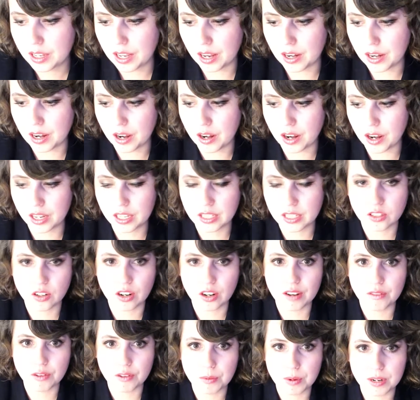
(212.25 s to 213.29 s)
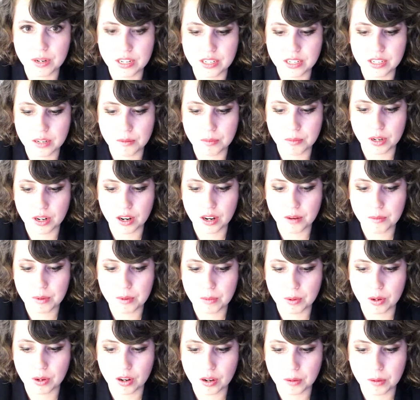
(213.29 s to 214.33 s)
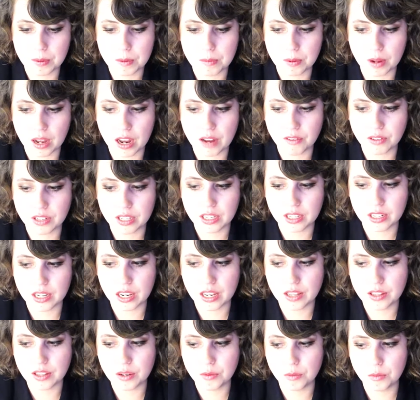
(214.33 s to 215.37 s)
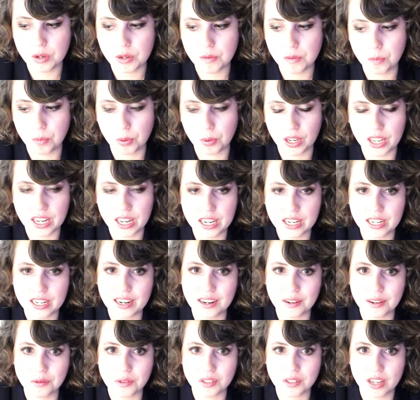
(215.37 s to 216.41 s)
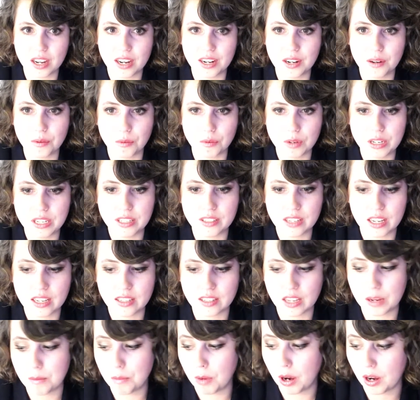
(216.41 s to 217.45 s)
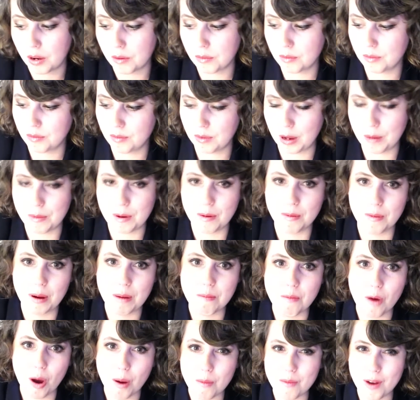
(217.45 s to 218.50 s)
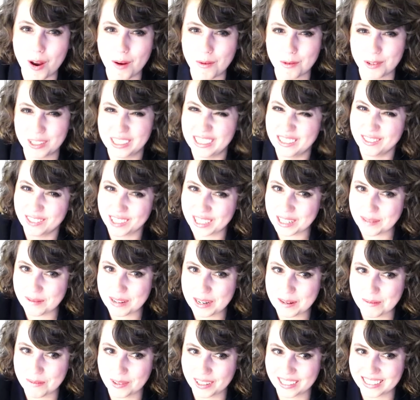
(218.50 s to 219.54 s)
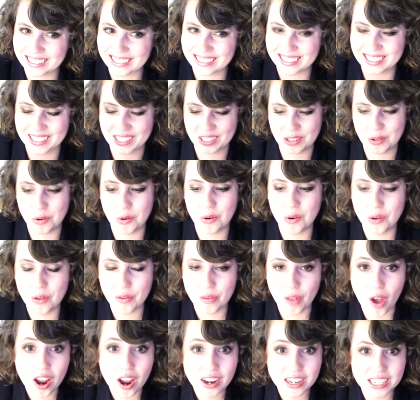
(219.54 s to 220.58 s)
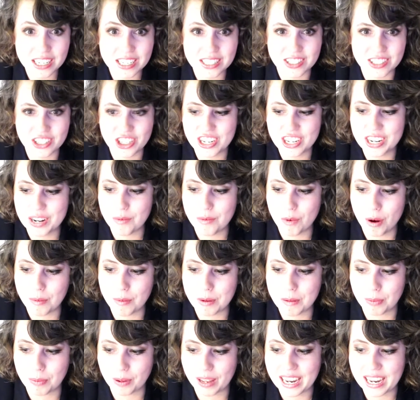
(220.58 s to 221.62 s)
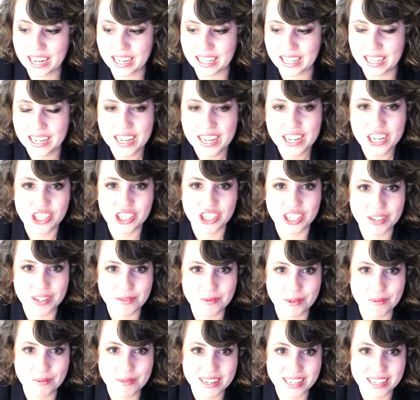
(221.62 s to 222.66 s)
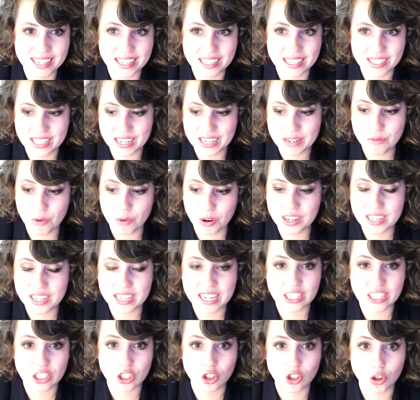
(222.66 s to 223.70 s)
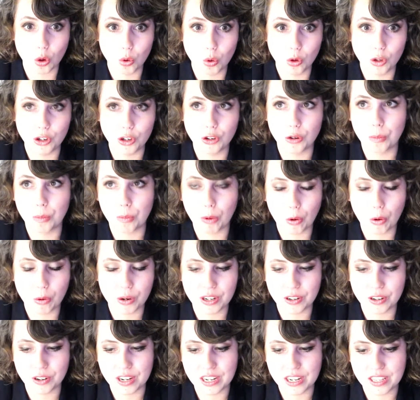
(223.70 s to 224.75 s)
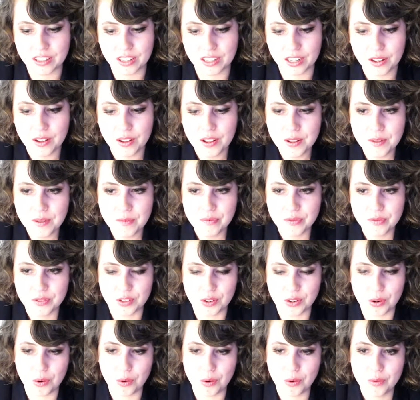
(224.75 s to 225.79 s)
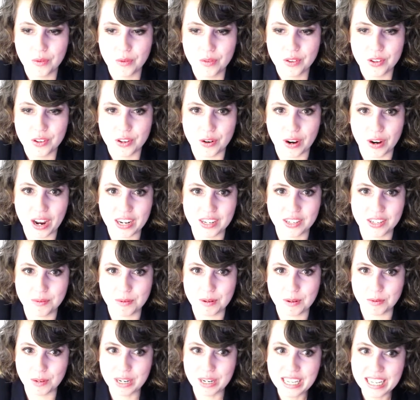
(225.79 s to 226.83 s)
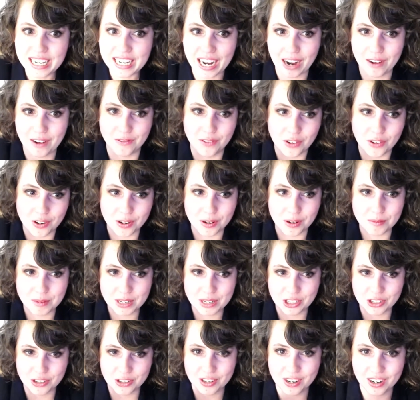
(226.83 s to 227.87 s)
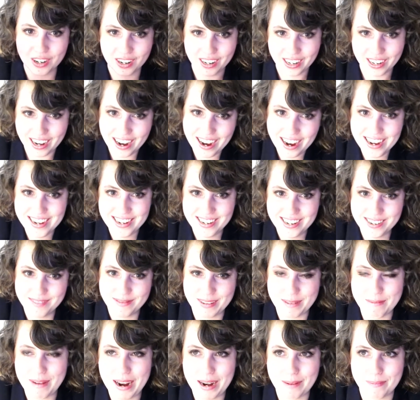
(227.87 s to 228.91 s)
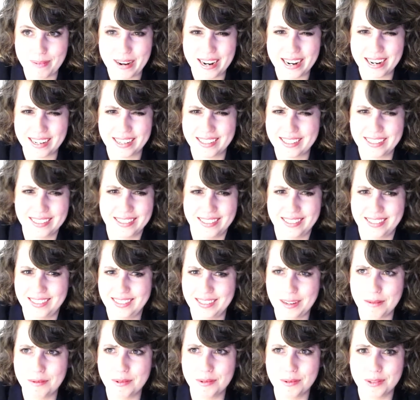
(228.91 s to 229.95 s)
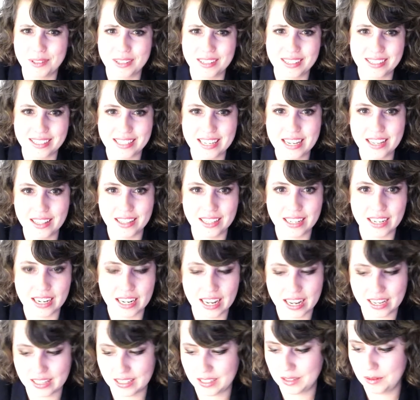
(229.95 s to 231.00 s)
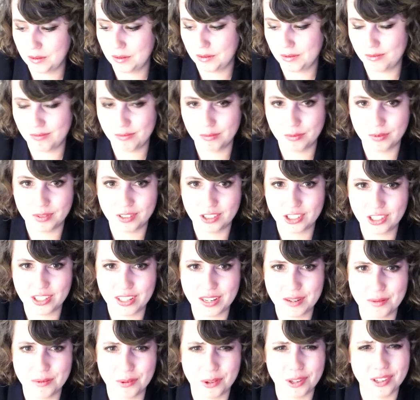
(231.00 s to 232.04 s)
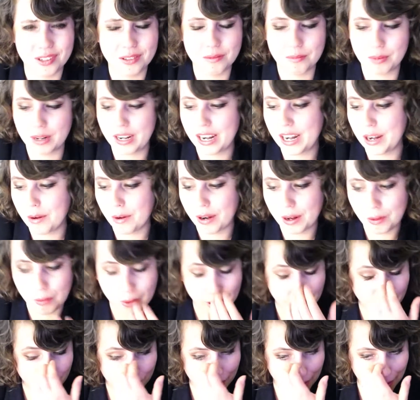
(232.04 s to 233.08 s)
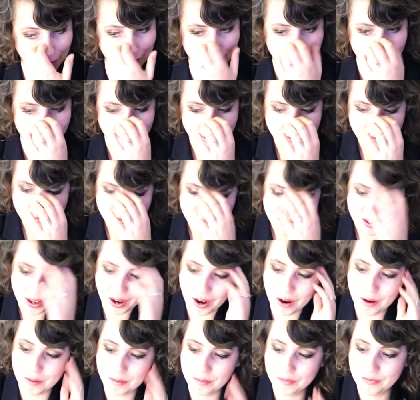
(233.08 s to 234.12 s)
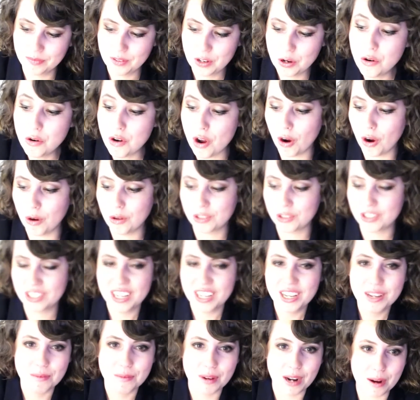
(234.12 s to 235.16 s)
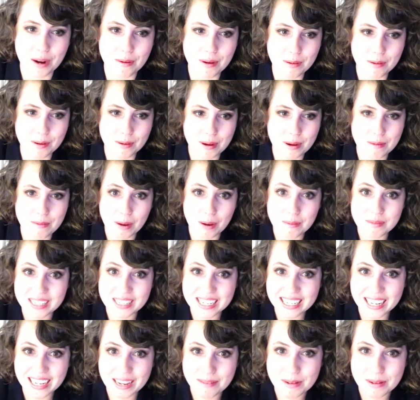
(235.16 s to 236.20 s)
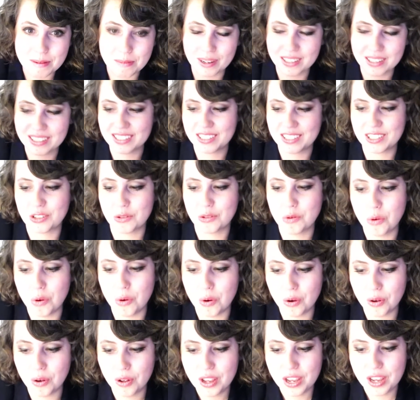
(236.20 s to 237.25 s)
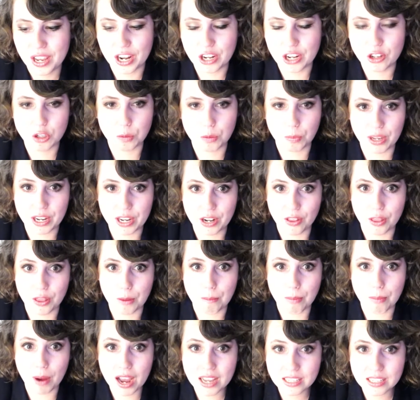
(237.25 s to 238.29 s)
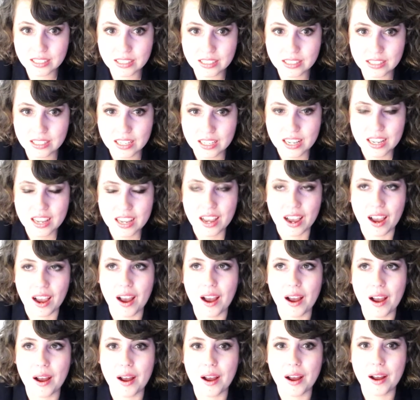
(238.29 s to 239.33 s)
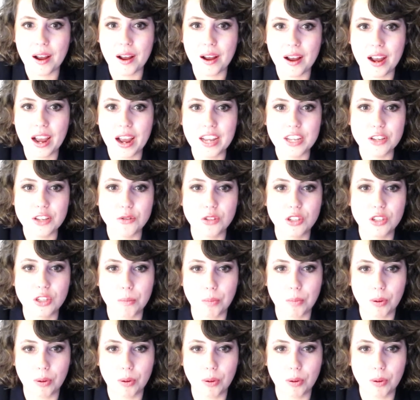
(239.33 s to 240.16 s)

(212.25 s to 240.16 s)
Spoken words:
And I guess not everybody did, but I remember a lot of people having it. And then we'd play it outside at recess. I remember my mom not really wanting me to bring this to school. Not because she didn't want me playing it. She didn't want it to get stolen or broken or anything. So, I had to be really careful and make sure to, like, hide it in my backpack because someone was going to steal it, I guess, which they weren't. But anyway, whatever. Who knows? But I remember my mom did let me bring this to school, and I used to play it on the bus. I used